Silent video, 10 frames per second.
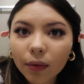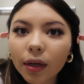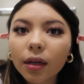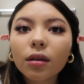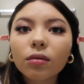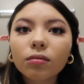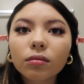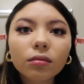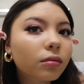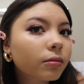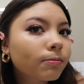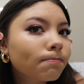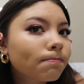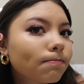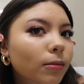right
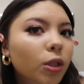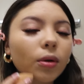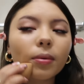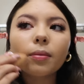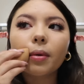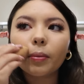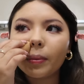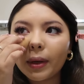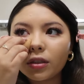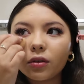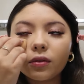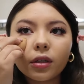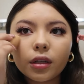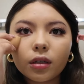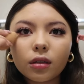now. Should we put a pimple patch over
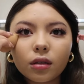it?